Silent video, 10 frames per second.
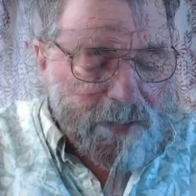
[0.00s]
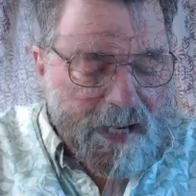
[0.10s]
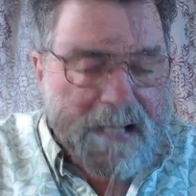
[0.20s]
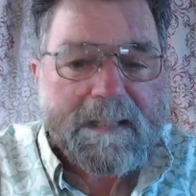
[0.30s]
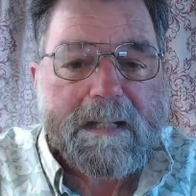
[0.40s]

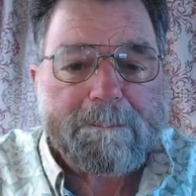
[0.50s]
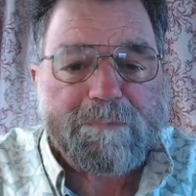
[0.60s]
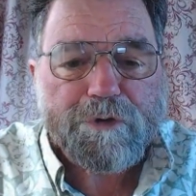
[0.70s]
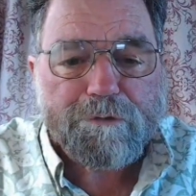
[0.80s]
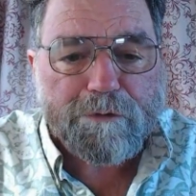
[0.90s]
Back
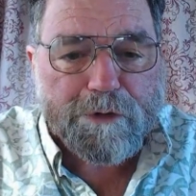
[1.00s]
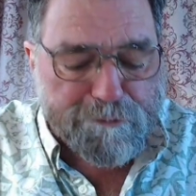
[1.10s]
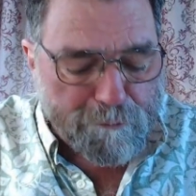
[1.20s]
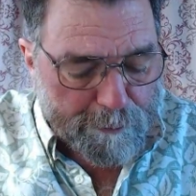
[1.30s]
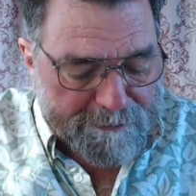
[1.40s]
up to
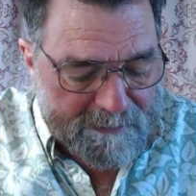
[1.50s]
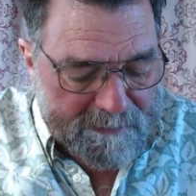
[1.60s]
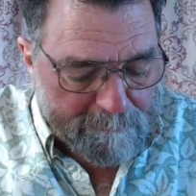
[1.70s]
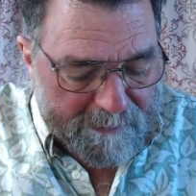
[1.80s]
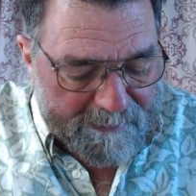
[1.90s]
verse
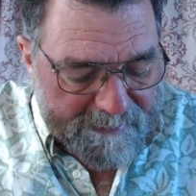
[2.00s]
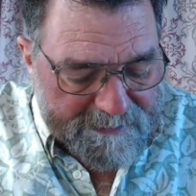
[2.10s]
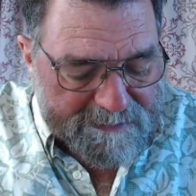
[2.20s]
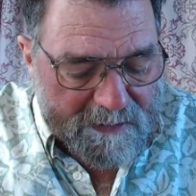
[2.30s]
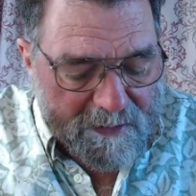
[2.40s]
fourteen, but
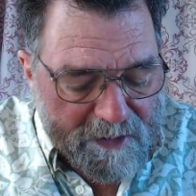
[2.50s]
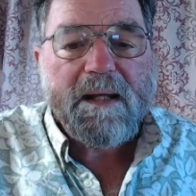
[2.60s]
his